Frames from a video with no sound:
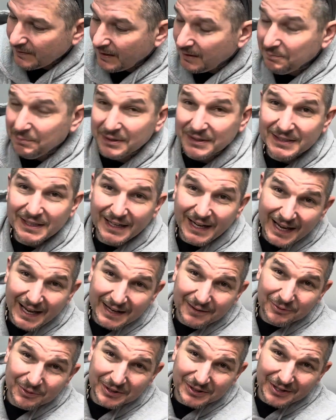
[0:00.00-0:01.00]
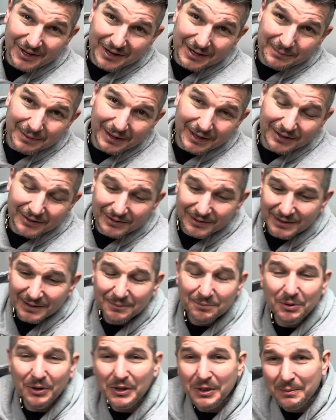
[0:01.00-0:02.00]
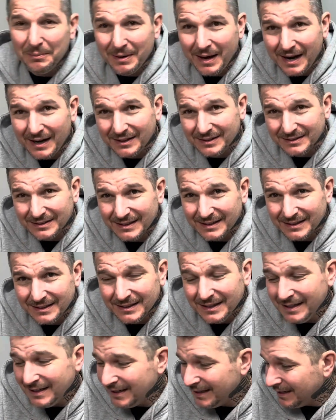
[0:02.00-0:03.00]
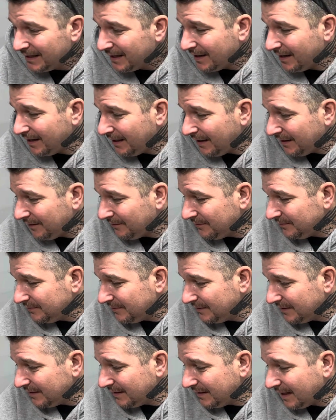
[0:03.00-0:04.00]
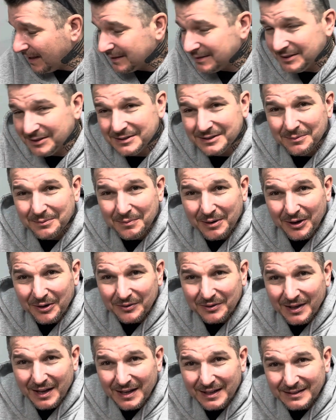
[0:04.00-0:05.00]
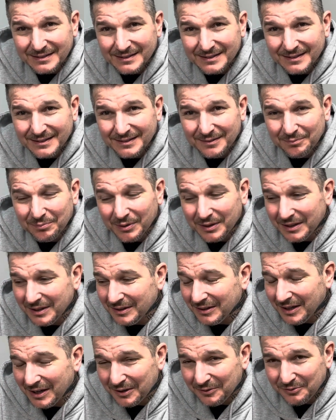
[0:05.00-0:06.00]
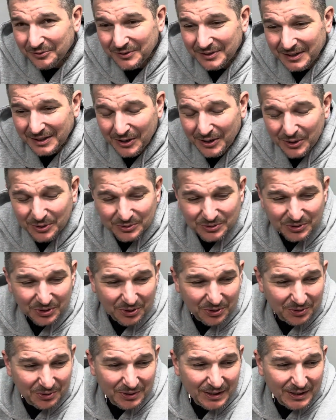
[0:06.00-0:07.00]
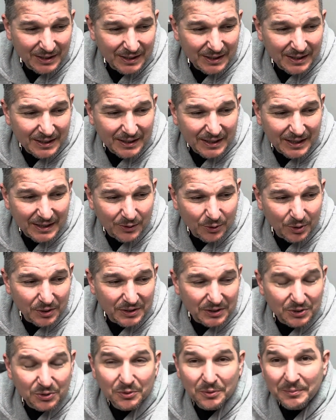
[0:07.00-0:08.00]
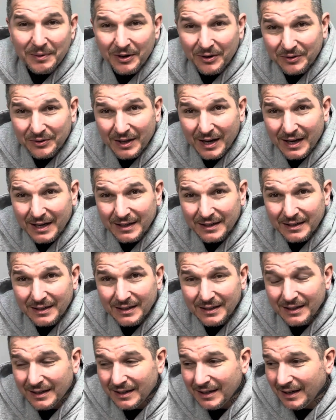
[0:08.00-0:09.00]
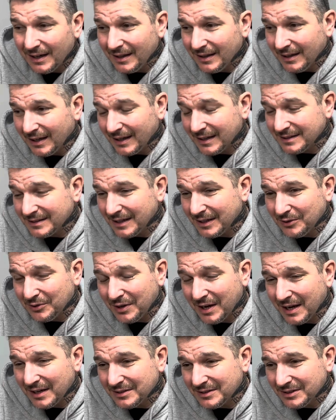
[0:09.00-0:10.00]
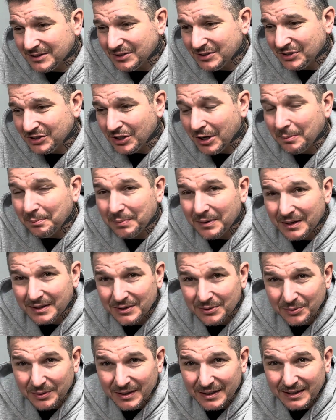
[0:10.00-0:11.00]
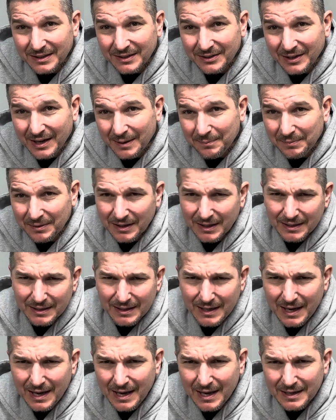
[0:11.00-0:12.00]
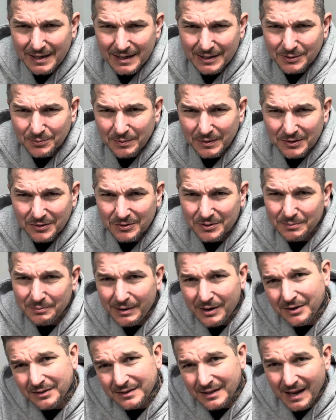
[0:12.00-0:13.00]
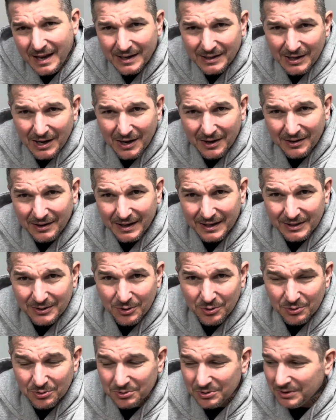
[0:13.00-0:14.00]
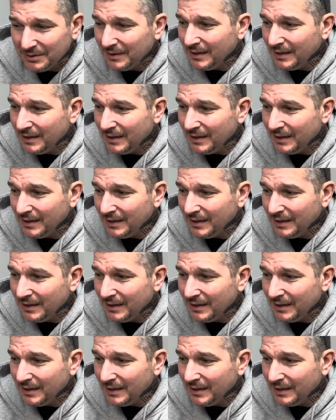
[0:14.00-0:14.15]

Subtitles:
but today we're going to talk about putting the miles in, not just in marathons, but in life, you know. So in order to do a marathon, like I said, you can't just jump into it. You can't be like, yeah, next week there's a marathon. All right, cool.